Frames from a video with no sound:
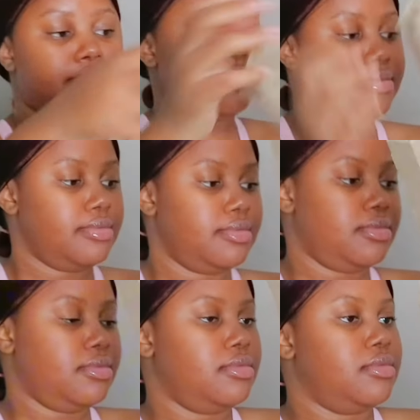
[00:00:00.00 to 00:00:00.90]

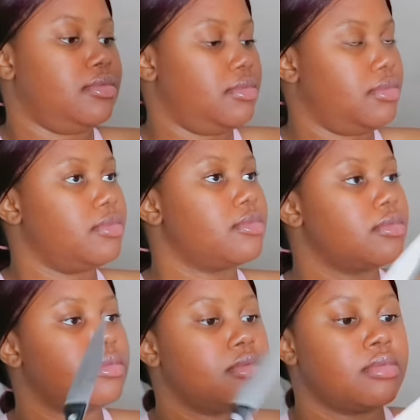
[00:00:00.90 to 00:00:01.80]

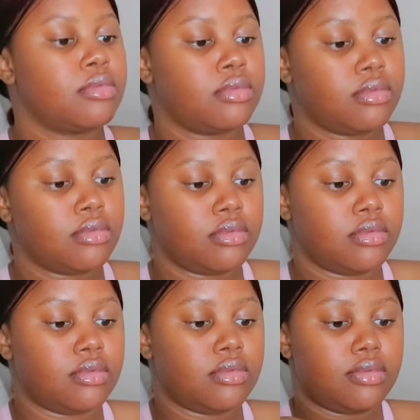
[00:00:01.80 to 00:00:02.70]

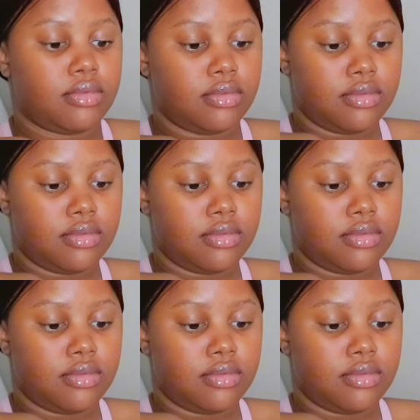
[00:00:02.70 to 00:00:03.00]
(silence)